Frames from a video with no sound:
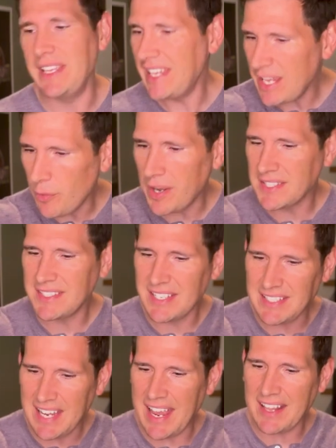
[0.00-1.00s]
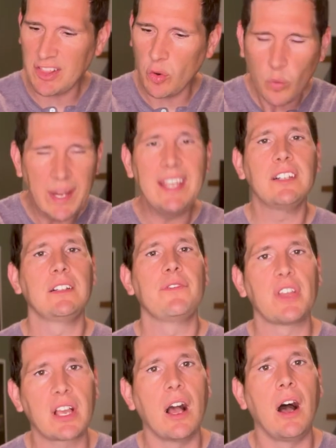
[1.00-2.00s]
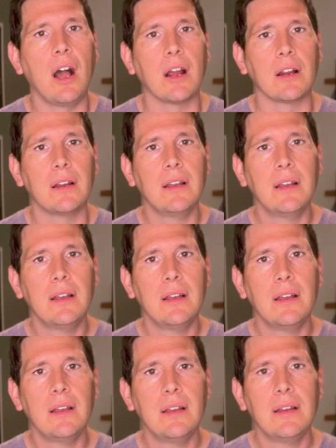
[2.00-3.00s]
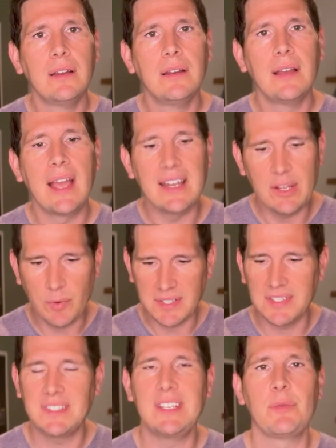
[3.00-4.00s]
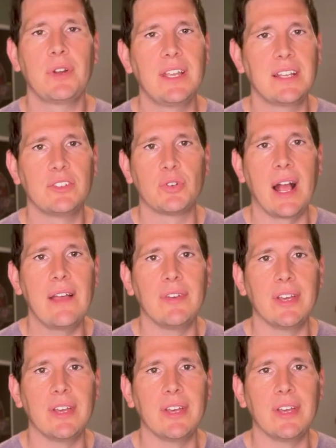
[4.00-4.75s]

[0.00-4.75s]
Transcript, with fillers: He wants to take the wheel of the car and he wants to see where he can drive